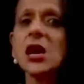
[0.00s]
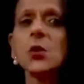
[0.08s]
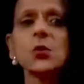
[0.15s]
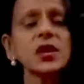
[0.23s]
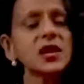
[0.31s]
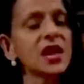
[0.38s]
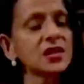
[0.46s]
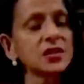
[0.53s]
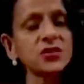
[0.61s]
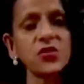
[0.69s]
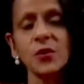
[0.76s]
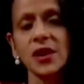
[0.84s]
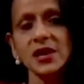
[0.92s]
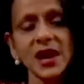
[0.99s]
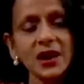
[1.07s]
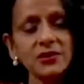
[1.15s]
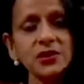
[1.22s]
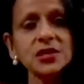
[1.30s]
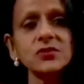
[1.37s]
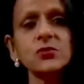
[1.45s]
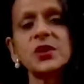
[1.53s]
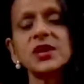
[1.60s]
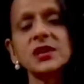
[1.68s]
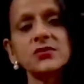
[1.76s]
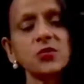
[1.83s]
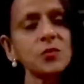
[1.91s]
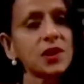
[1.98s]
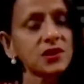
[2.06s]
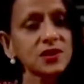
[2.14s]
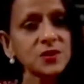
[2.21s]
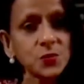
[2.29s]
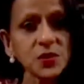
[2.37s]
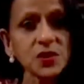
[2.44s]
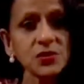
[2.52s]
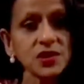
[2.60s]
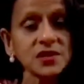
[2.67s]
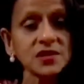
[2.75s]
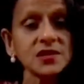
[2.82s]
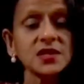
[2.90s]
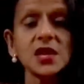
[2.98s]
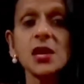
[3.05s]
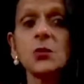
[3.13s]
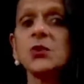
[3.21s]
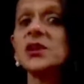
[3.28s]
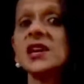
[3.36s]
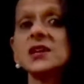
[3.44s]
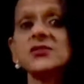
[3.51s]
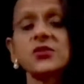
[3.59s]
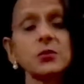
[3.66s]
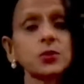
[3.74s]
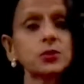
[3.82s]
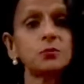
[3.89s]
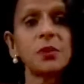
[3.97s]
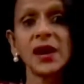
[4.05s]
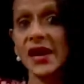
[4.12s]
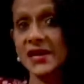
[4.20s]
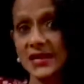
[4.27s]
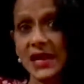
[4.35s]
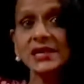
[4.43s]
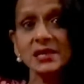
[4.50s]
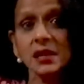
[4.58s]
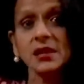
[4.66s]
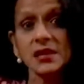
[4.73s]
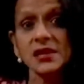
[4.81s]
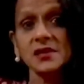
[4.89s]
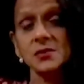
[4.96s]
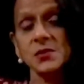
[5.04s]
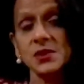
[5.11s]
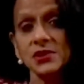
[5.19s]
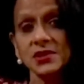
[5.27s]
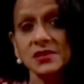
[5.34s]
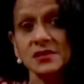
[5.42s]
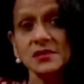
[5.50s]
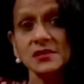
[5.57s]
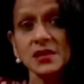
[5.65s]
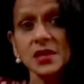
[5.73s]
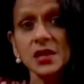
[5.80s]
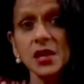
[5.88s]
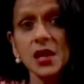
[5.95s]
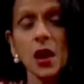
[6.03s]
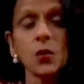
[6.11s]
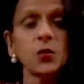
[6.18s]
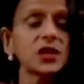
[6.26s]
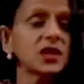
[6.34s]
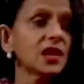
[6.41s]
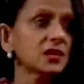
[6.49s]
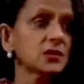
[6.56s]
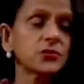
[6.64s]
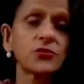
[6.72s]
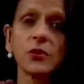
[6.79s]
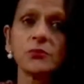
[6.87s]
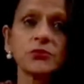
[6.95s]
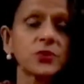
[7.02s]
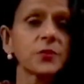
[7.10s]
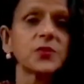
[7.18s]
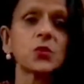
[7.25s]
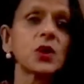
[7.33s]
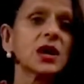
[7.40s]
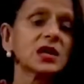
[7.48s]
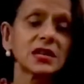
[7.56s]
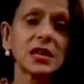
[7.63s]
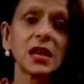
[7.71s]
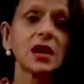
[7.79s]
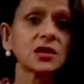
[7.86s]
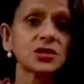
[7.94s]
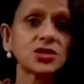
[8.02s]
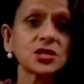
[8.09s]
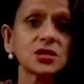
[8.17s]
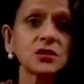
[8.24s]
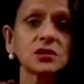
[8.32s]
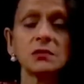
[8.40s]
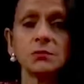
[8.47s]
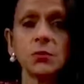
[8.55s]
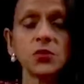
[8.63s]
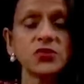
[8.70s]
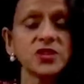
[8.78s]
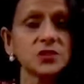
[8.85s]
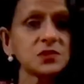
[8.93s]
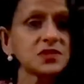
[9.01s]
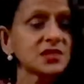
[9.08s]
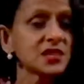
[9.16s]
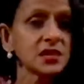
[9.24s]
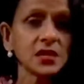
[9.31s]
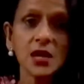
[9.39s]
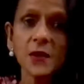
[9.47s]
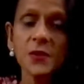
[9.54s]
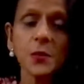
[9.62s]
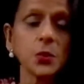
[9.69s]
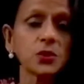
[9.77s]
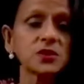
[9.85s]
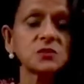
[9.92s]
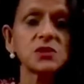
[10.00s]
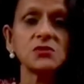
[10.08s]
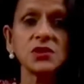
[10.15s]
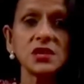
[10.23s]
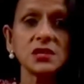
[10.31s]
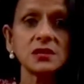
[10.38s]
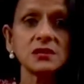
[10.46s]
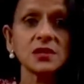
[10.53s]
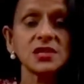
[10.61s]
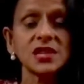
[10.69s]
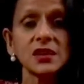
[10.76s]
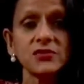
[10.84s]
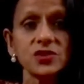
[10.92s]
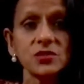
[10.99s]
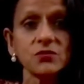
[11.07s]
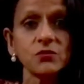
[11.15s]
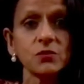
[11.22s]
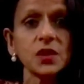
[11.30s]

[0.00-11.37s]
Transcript: We get it from our narrative, we get it from our experiences, we get it from good, bad, and ugly experiences, we get it from, from the world at large, the movies we see, the books we read, the television